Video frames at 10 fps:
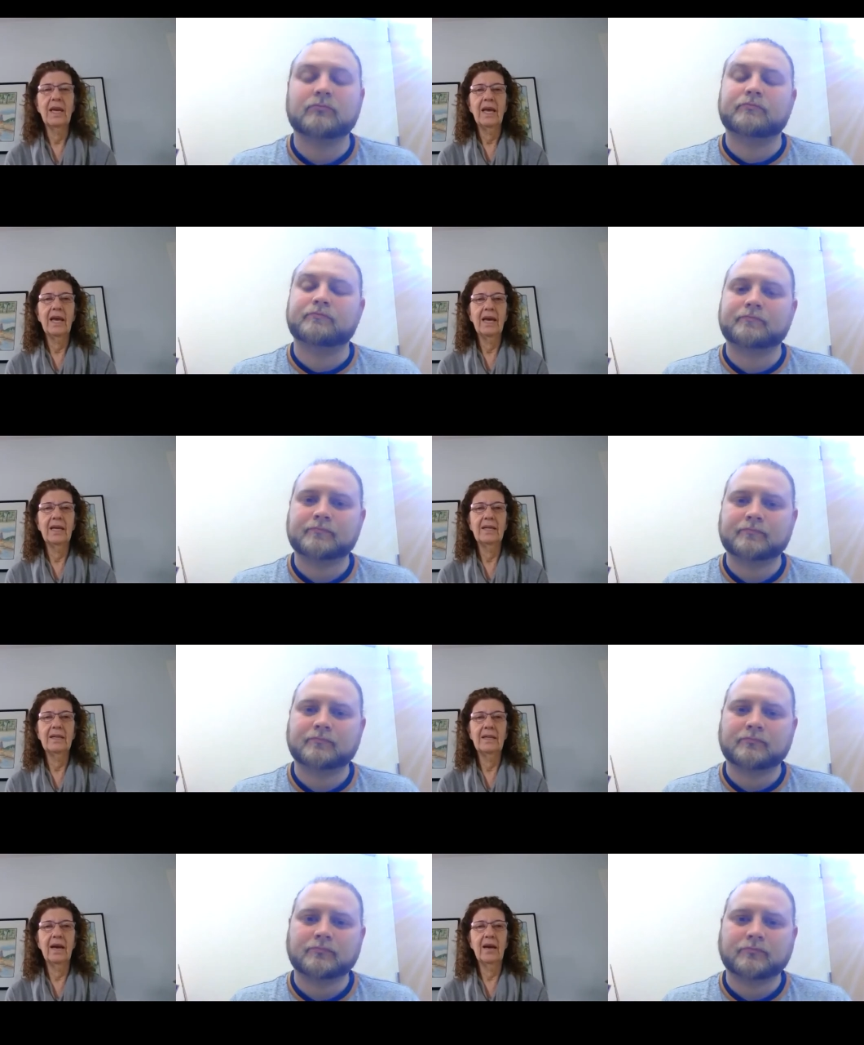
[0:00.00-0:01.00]
Speaker 1: mm-hmm. and
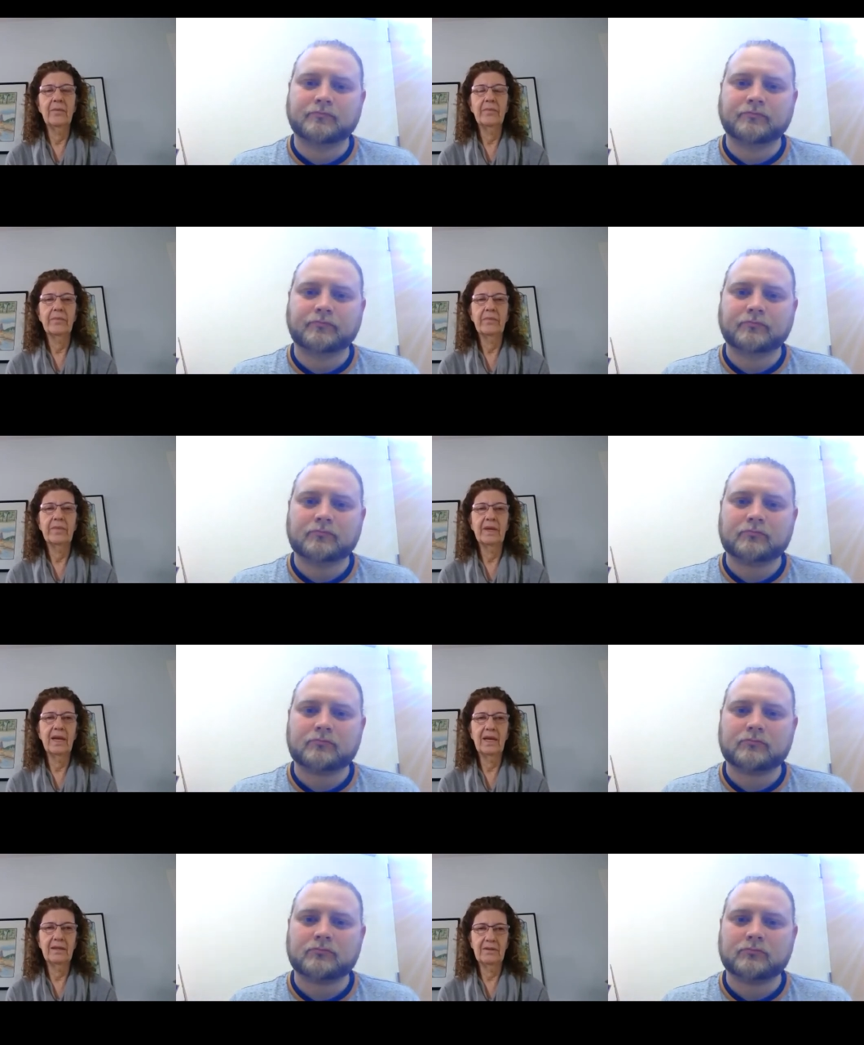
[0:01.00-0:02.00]
um, then
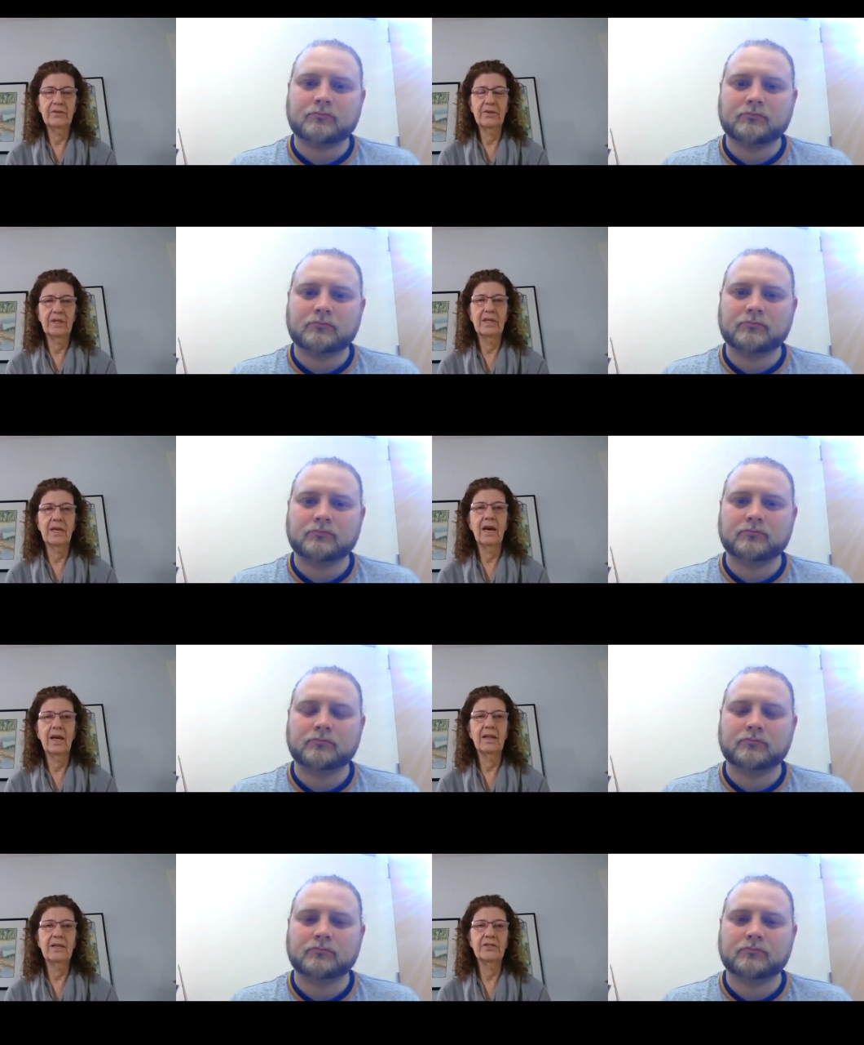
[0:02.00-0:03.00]
I took it in
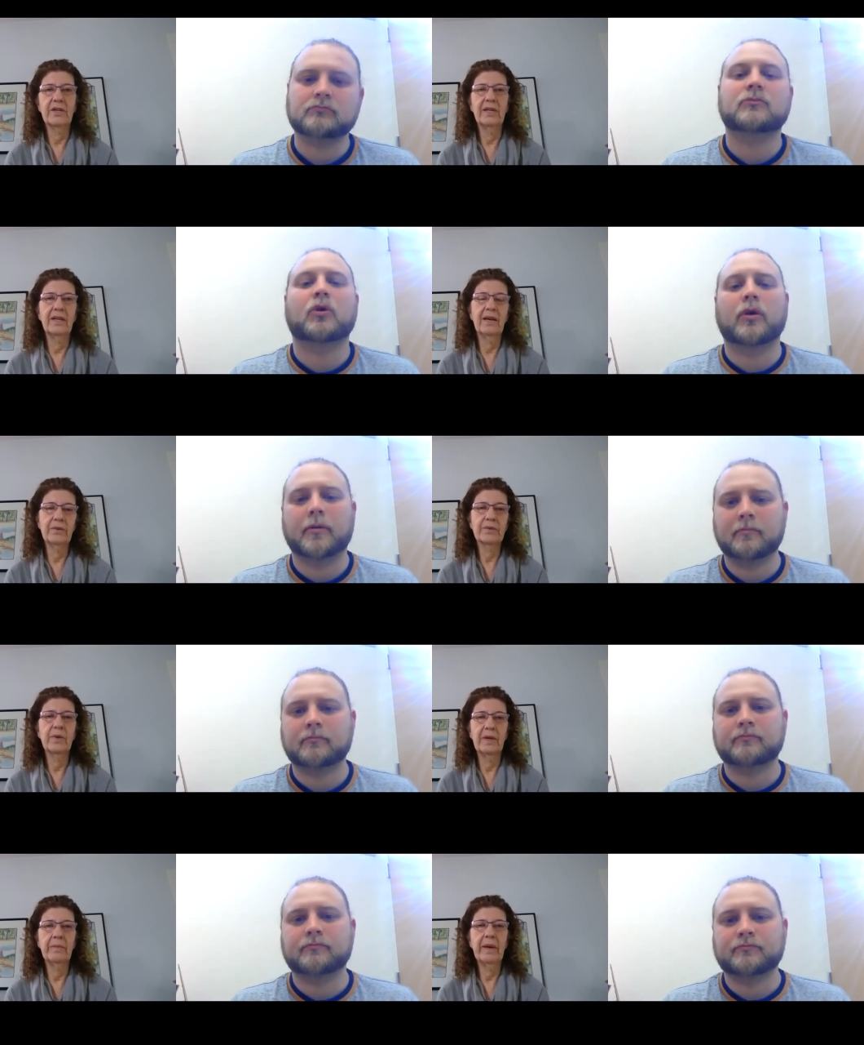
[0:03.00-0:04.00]
college, and that was
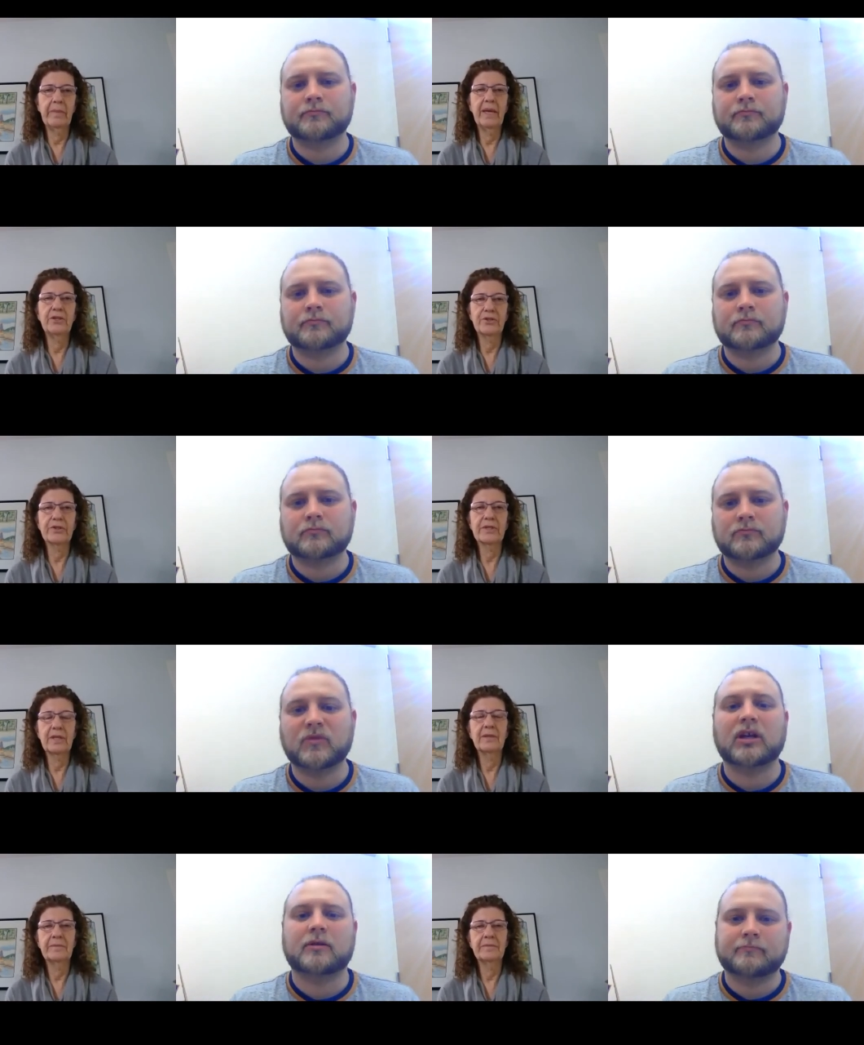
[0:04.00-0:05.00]
one of my majors.
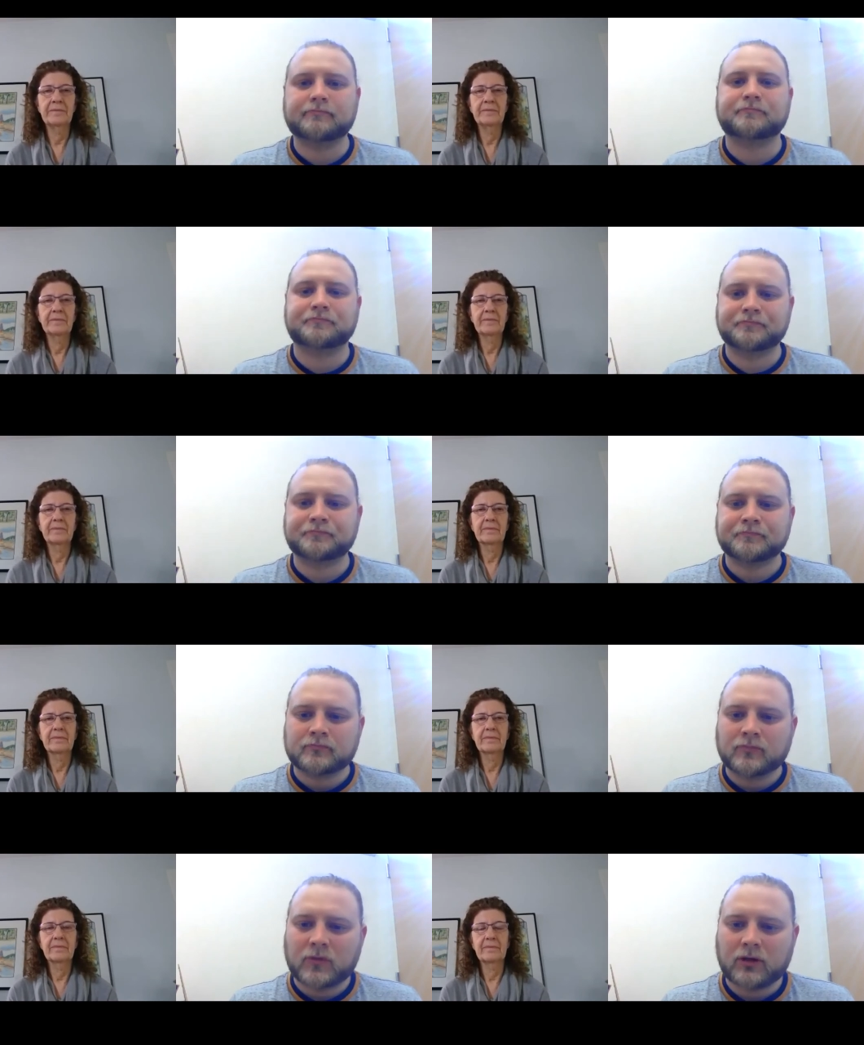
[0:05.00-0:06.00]
Speaker 2: Yeah.
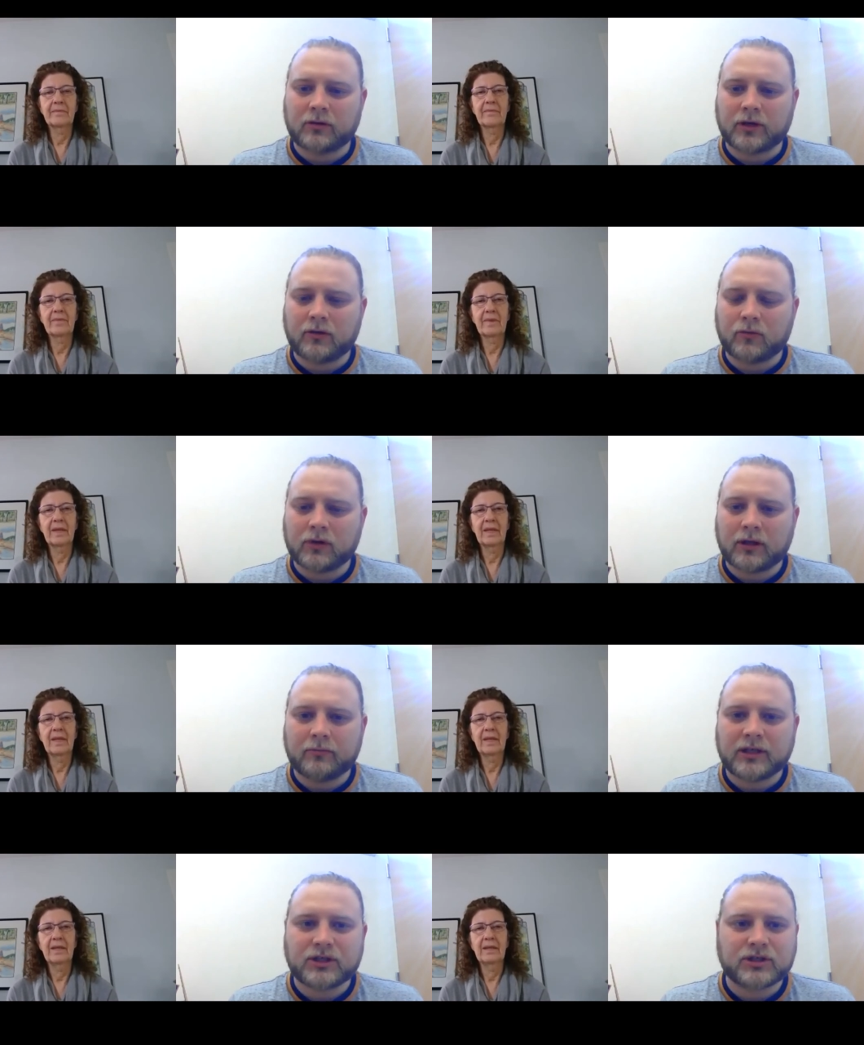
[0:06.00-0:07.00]
All right. Well,
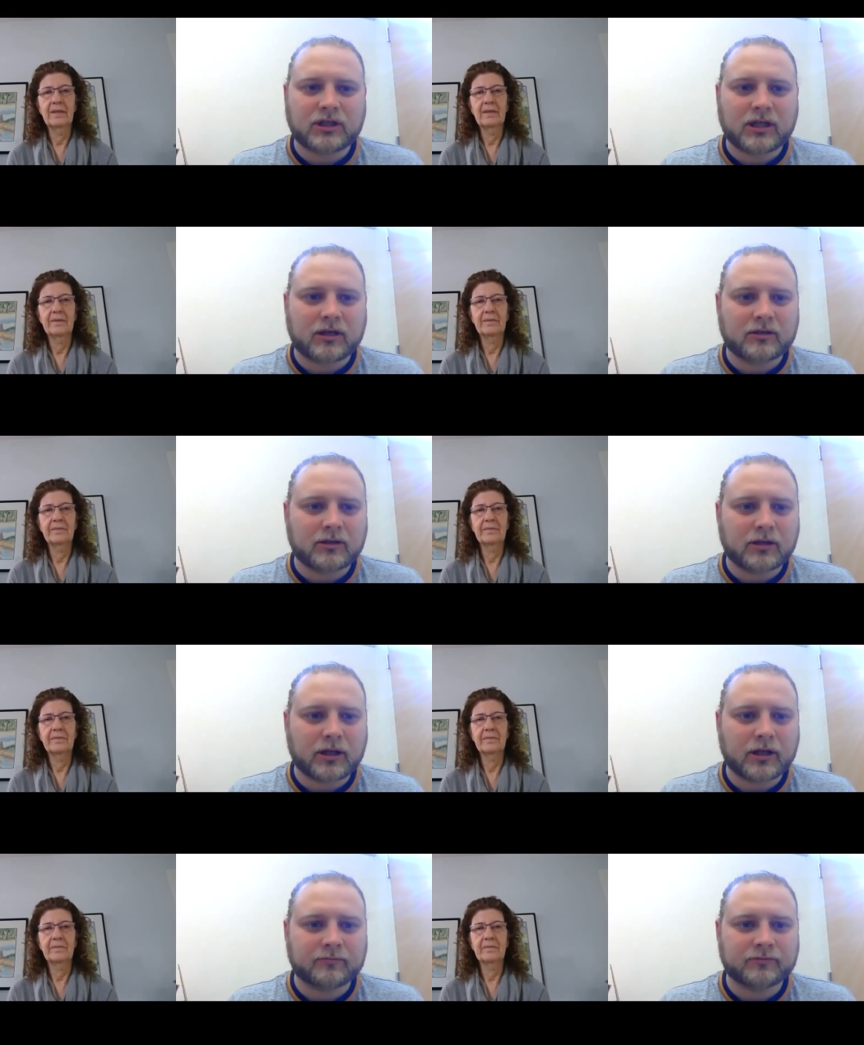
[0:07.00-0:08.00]
let me
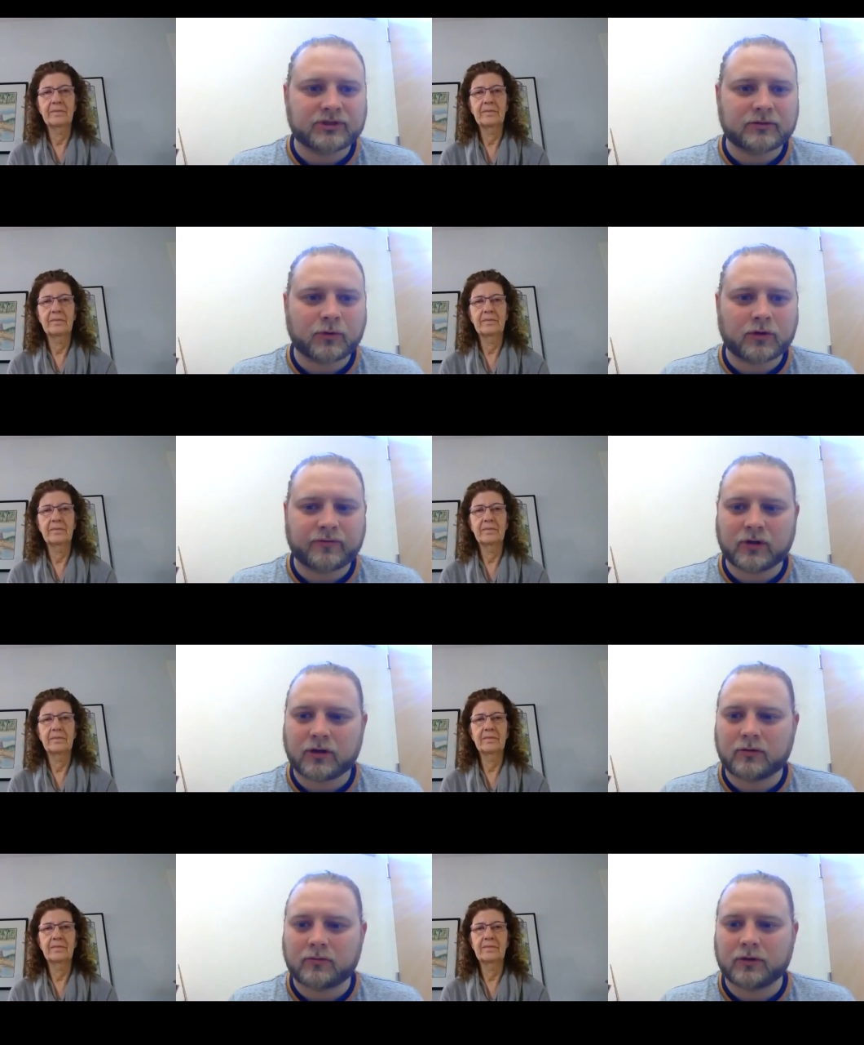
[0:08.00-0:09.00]
share um, some more of
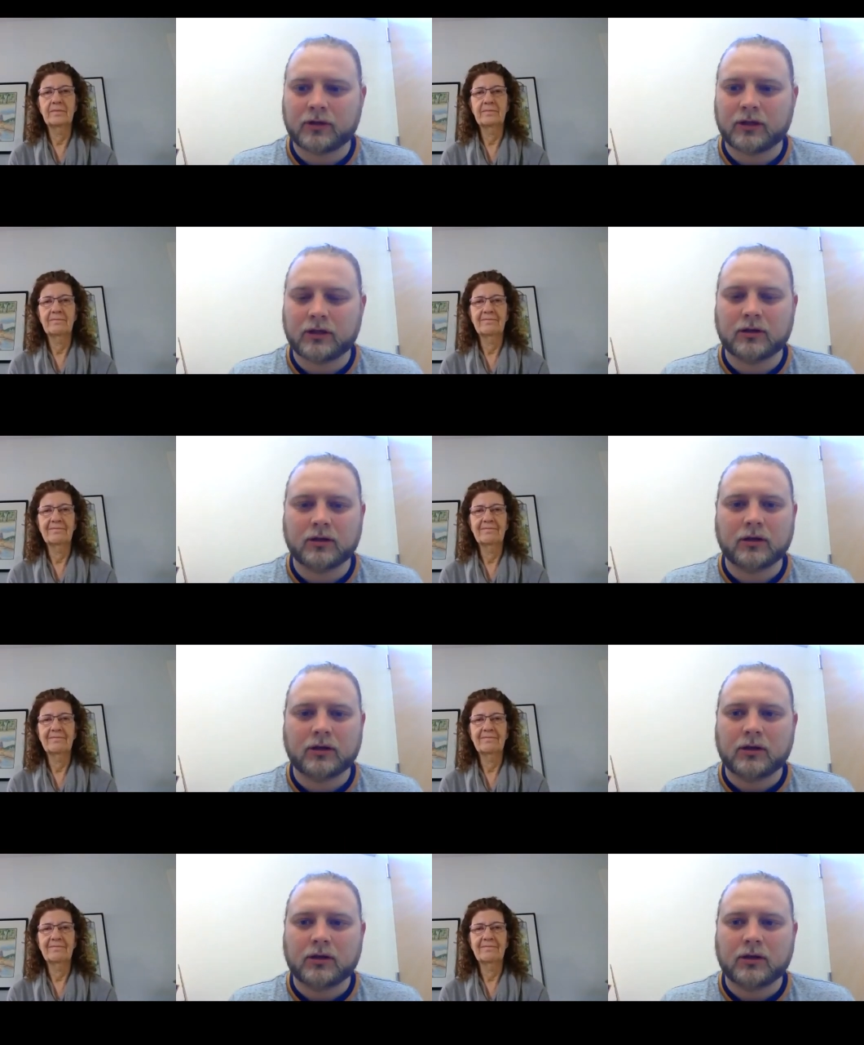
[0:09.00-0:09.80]
your artwork here.